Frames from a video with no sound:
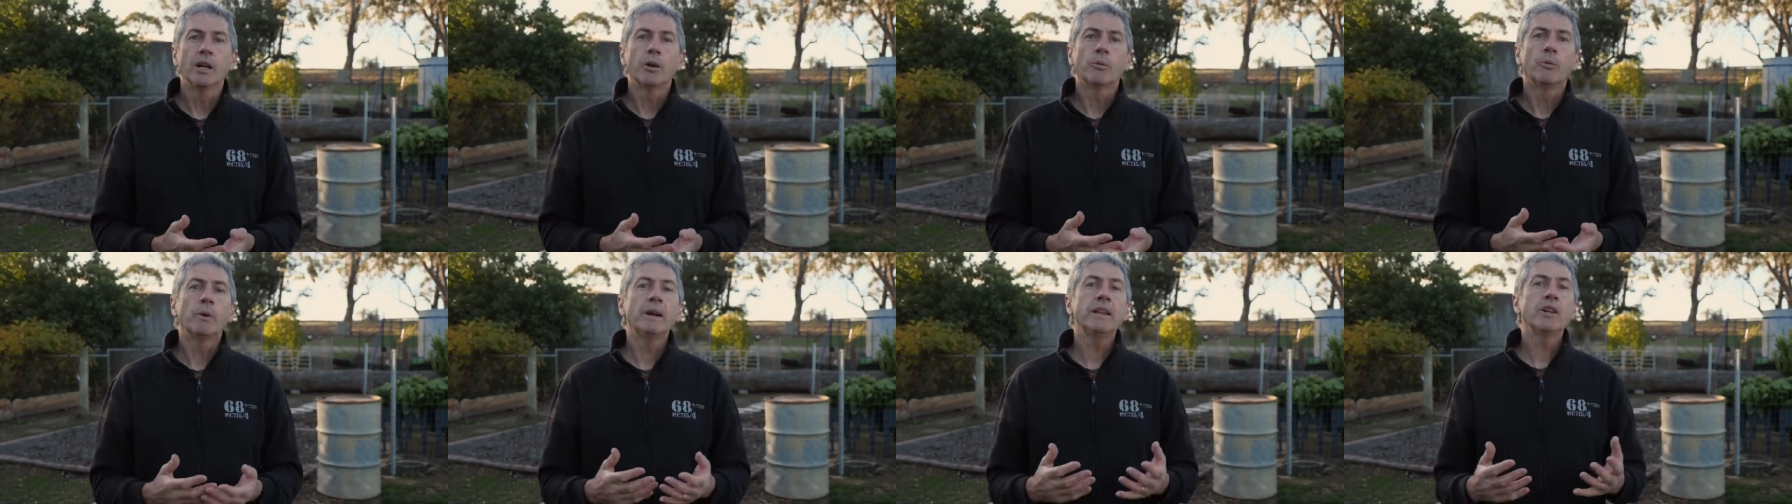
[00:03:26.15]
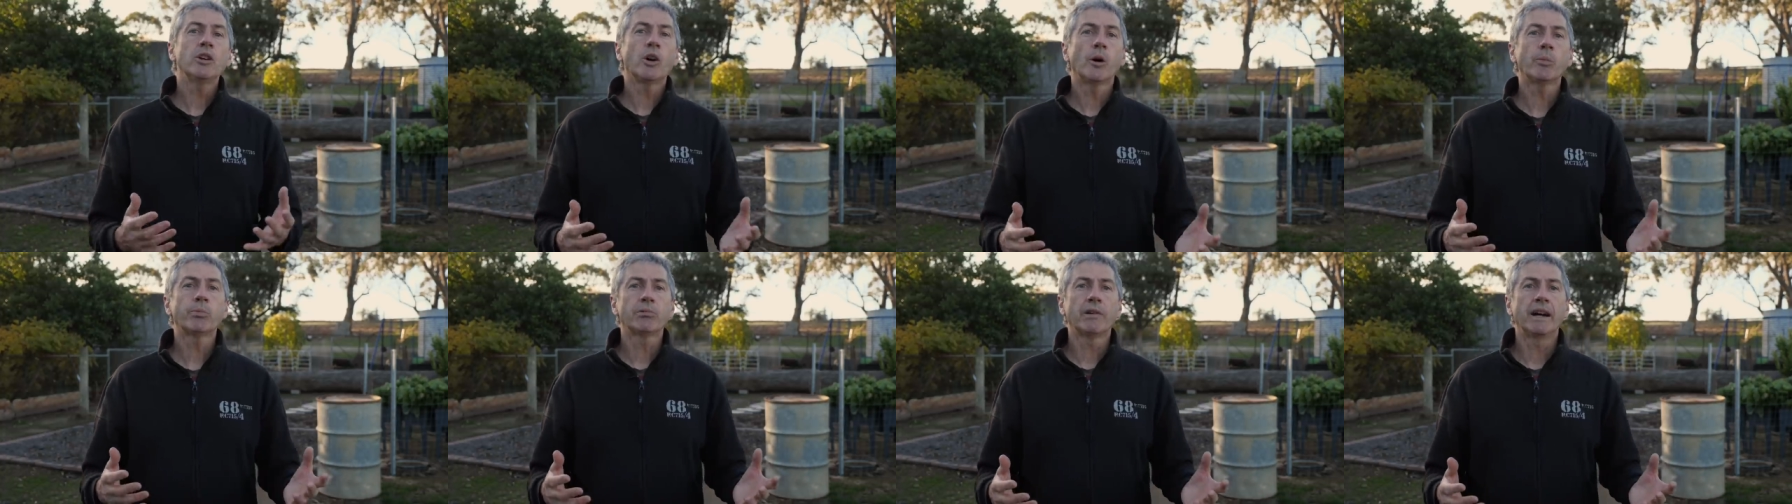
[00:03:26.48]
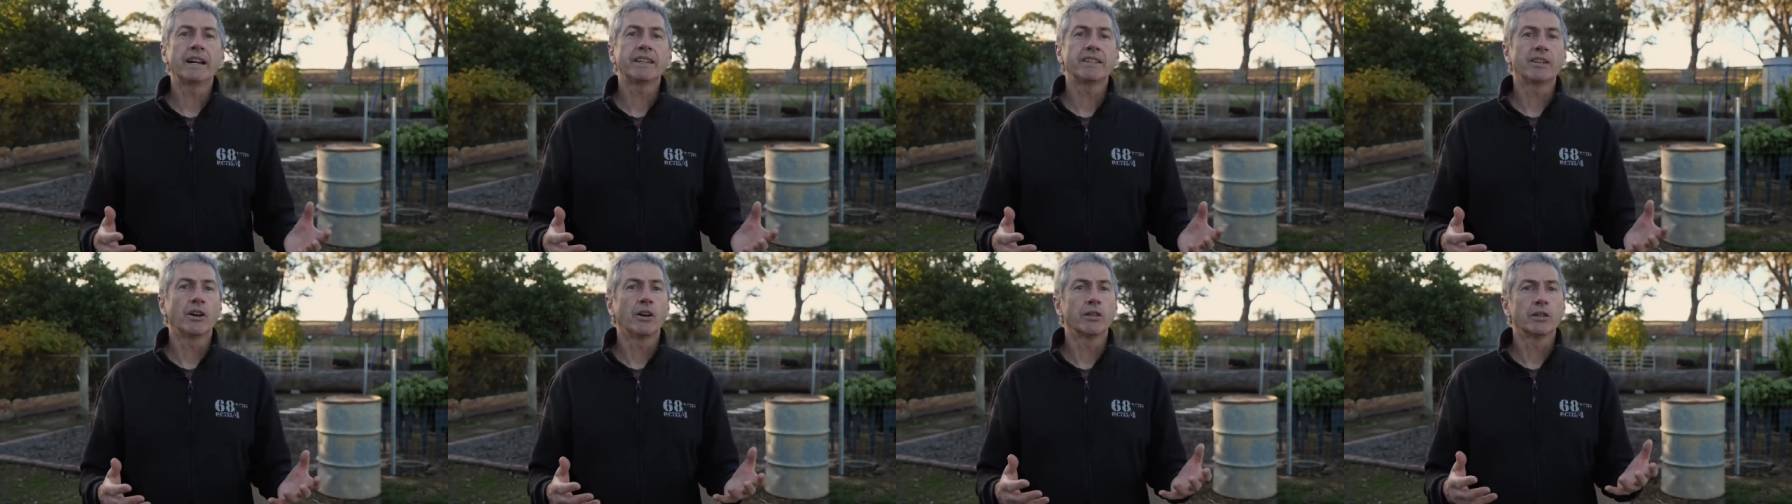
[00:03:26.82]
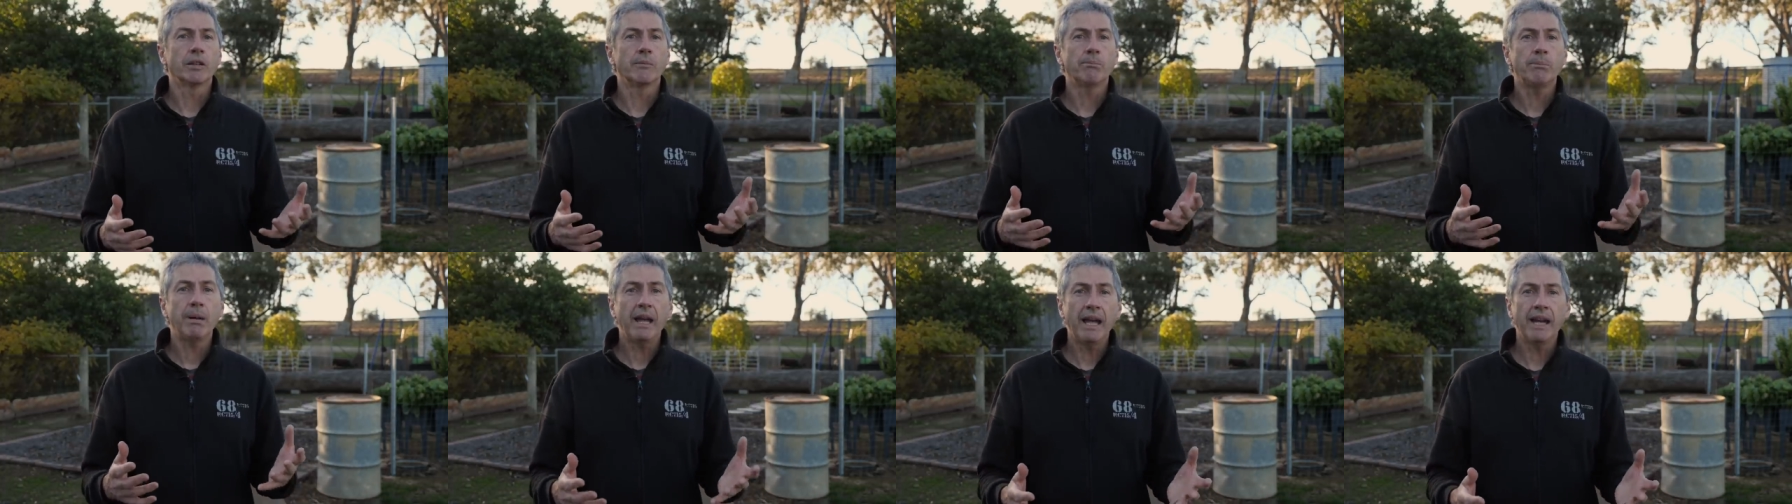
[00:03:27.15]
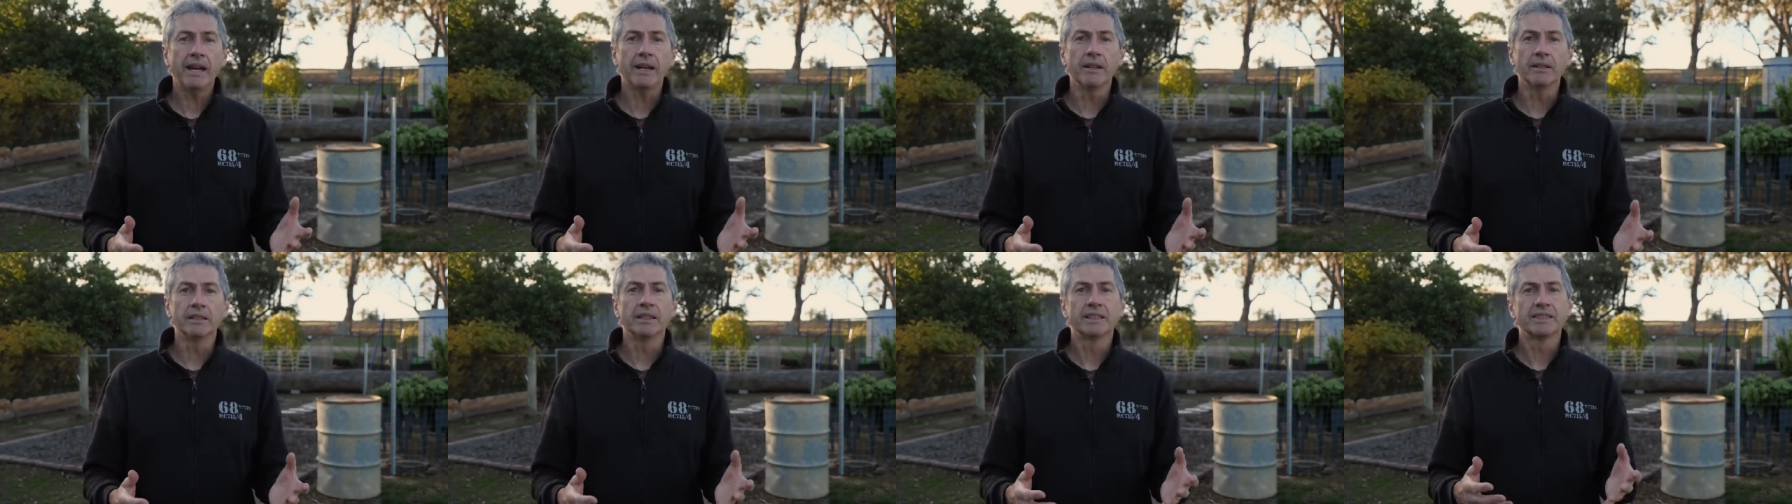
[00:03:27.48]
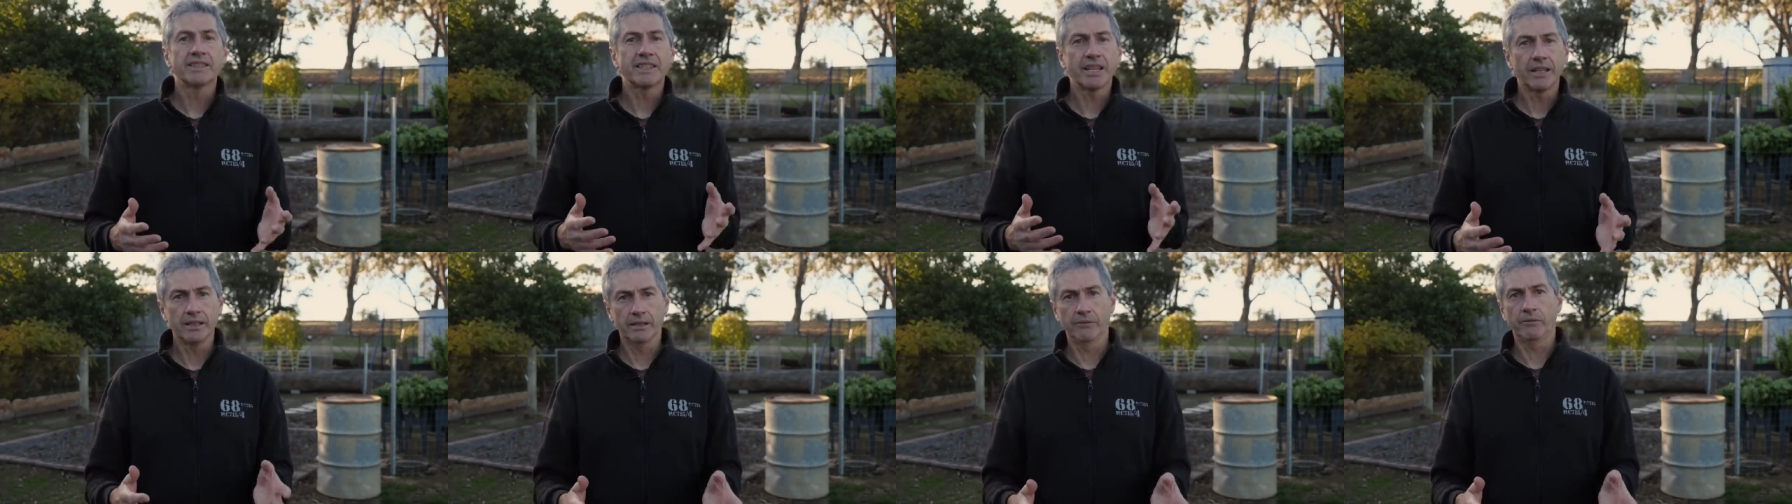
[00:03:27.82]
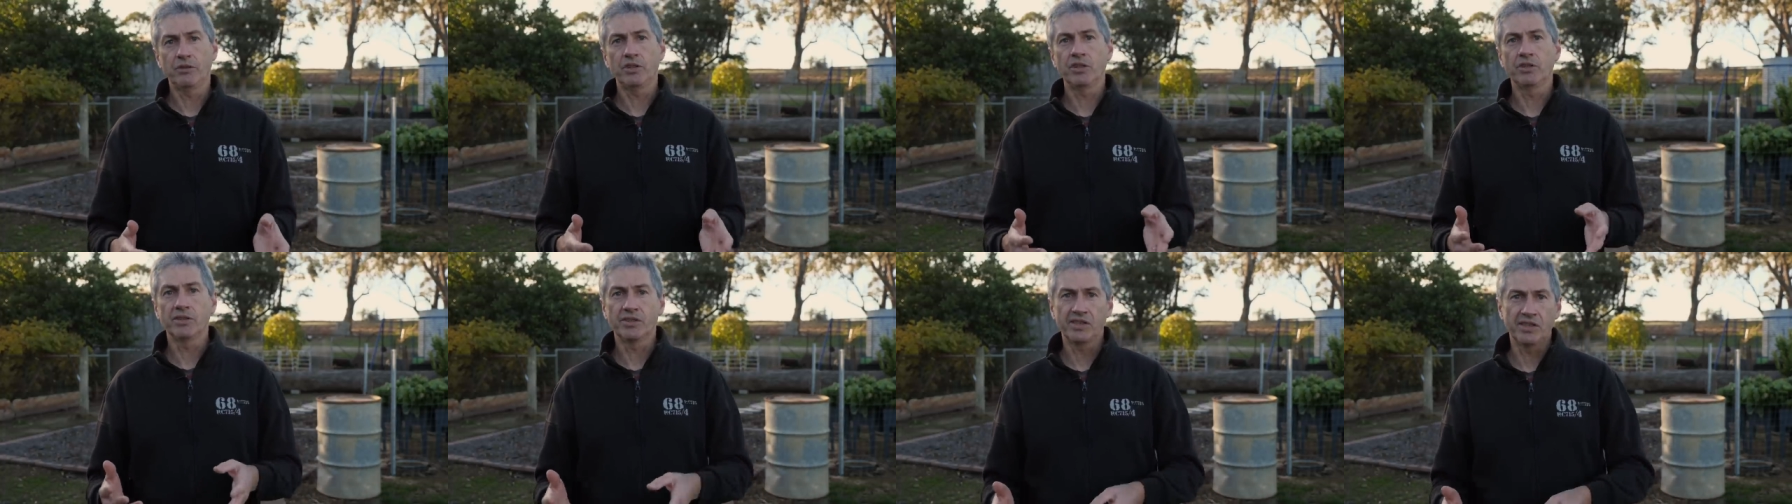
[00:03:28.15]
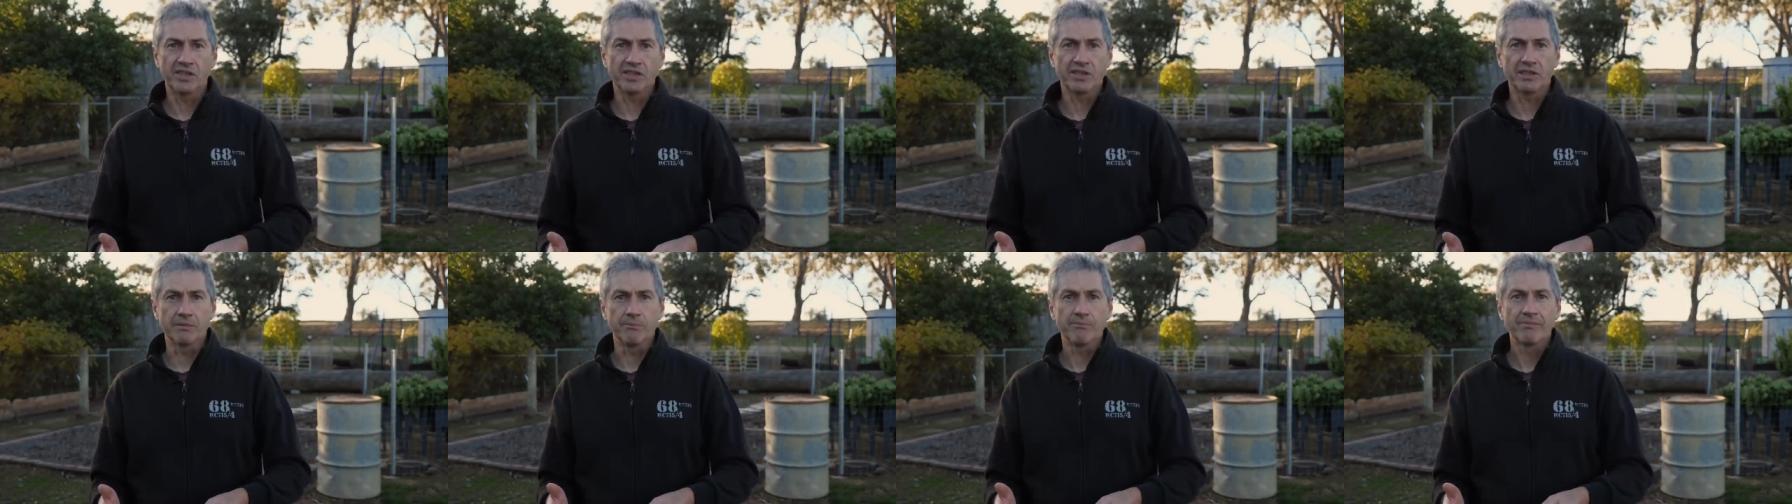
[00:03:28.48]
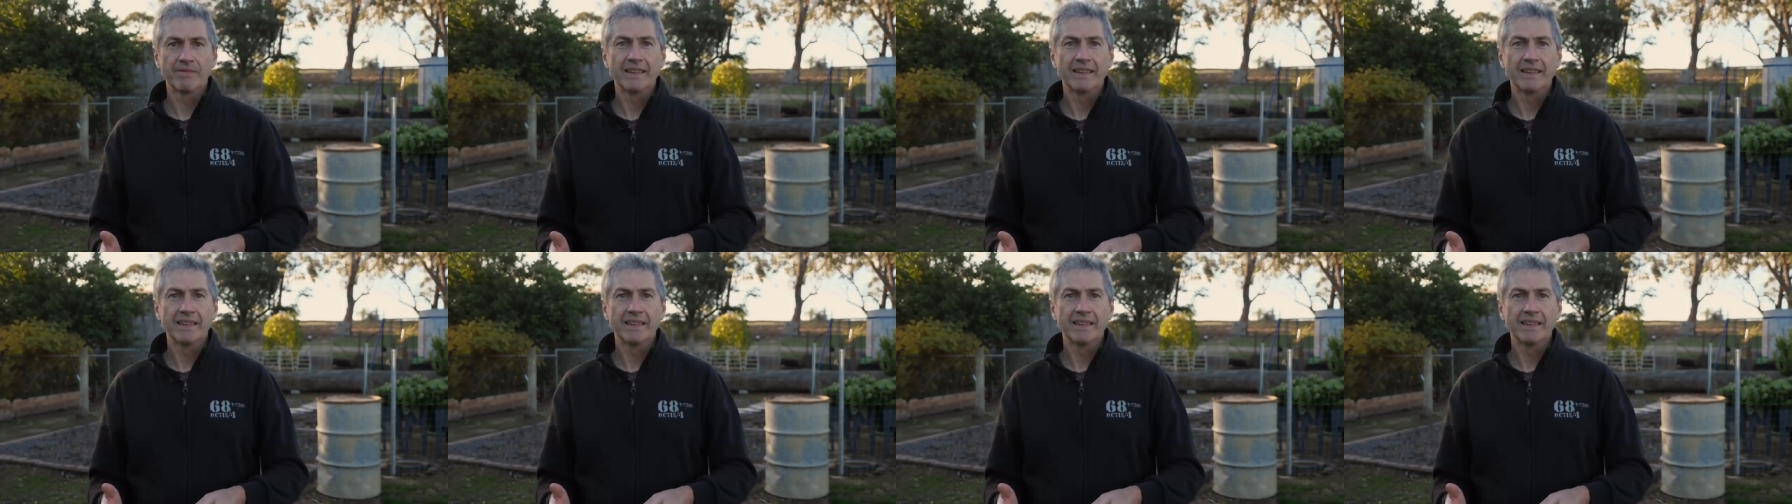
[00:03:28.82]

we operate on the PAL television system